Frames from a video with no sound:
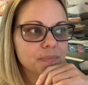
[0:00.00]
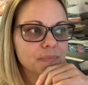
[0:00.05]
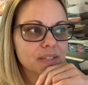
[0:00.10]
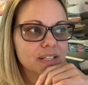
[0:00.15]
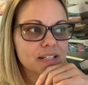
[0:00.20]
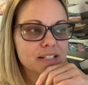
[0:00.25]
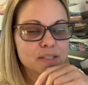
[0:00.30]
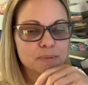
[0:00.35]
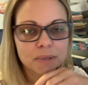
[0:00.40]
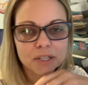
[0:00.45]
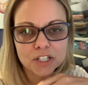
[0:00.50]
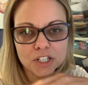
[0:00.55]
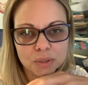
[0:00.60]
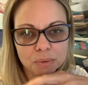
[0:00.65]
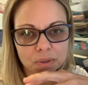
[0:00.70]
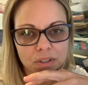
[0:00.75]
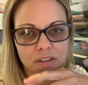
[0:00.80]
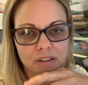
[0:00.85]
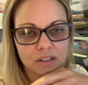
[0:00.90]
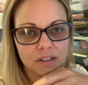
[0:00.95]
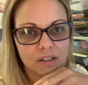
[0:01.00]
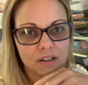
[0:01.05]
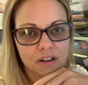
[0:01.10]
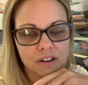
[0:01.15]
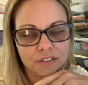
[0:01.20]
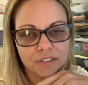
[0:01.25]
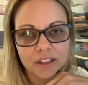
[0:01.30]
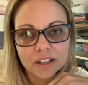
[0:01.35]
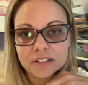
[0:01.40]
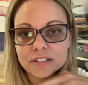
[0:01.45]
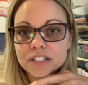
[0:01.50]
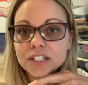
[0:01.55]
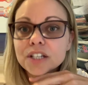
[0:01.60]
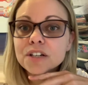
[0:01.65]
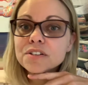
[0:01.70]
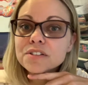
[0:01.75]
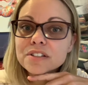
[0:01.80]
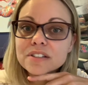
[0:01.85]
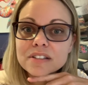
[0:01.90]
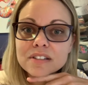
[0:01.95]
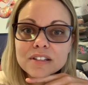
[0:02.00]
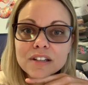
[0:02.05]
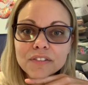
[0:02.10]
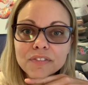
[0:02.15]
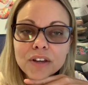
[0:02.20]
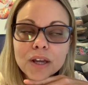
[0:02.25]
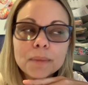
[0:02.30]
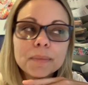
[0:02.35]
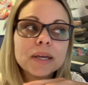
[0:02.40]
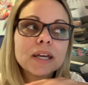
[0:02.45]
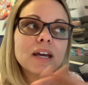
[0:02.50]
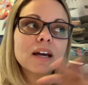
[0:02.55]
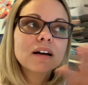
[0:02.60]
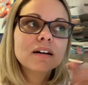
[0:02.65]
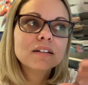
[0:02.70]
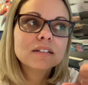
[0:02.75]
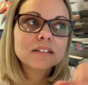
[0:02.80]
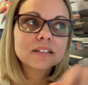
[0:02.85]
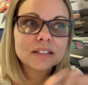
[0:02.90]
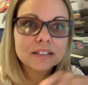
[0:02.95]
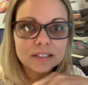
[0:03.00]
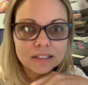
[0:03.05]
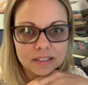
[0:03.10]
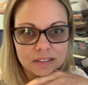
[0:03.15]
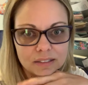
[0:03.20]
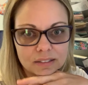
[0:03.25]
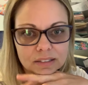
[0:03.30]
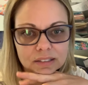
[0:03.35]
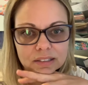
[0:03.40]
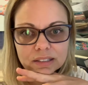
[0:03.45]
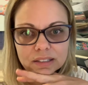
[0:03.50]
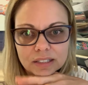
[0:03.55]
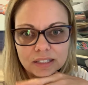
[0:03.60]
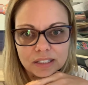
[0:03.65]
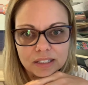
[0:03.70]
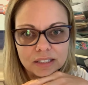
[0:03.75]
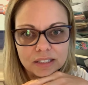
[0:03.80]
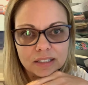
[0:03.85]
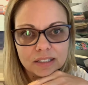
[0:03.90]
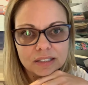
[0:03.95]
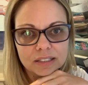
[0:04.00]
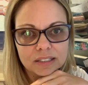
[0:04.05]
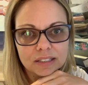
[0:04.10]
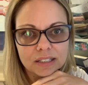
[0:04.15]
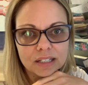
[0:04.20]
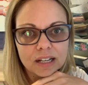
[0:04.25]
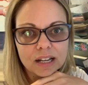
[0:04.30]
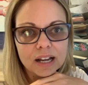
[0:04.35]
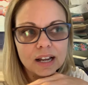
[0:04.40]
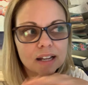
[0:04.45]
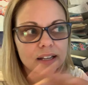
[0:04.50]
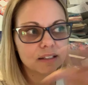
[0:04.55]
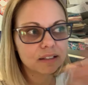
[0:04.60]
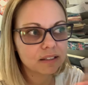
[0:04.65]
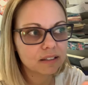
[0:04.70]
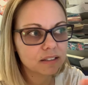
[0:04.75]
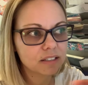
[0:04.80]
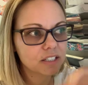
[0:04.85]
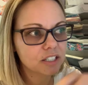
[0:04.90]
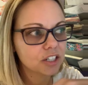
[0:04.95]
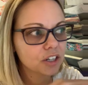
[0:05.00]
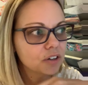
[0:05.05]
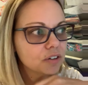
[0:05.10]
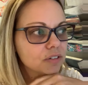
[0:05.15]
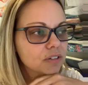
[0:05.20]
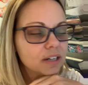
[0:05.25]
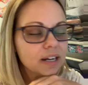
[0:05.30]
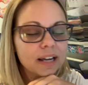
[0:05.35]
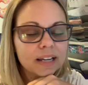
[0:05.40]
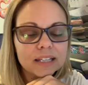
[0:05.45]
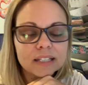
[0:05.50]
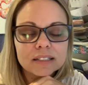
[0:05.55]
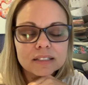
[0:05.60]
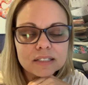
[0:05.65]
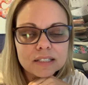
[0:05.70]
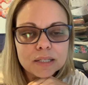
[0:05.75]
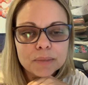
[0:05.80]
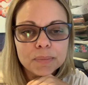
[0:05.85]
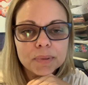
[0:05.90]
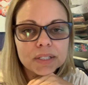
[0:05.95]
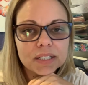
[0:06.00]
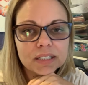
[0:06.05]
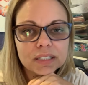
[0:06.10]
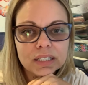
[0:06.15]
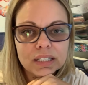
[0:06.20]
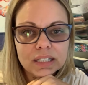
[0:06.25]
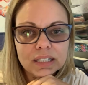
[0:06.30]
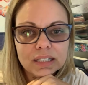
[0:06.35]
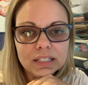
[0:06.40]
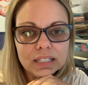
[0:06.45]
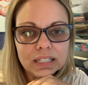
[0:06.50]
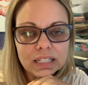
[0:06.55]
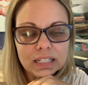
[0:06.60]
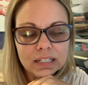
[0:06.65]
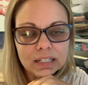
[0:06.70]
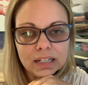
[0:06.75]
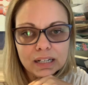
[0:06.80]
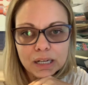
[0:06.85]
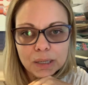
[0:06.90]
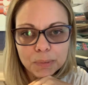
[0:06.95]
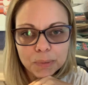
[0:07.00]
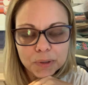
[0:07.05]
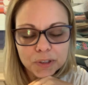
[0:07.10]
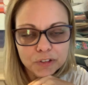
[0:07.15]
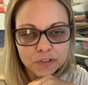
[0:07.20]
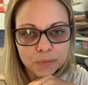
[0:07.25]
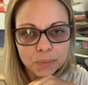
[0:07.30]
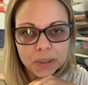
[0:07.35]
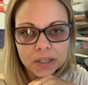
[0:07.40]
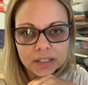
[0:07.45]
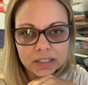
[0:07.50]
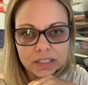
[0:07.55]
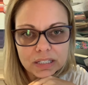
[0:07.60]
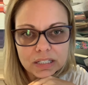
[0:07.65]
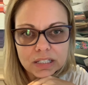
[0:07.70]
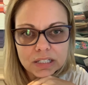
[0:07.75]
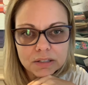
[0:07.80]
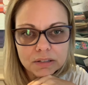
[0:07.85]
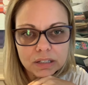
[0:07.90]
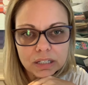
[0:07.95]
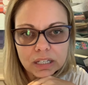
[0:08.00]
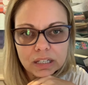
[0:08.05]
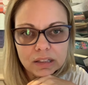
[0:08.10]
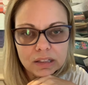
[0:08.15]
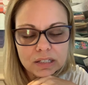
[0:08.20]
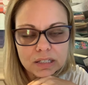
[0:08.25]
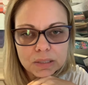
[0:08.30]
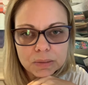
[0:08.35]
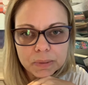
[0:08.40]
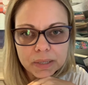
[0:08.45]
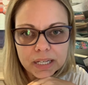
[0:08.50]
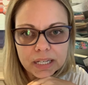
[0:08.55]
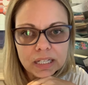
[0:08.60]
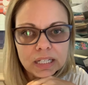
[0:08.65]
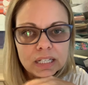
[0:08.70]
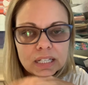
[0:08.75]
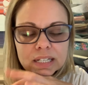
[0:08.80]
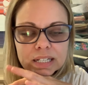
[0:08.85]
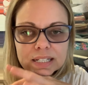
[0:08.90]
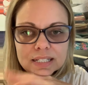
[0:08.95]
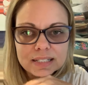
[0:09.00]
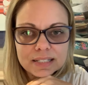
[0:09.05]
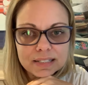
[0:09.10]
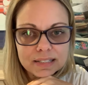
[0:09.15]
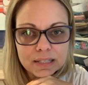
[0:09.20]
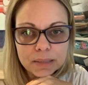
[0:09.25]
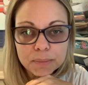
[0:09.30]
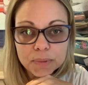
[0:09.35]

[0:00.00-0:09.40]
especially with all the LTOs and stuff coming out, I can typically get a couple of parties doing it this way, since I'm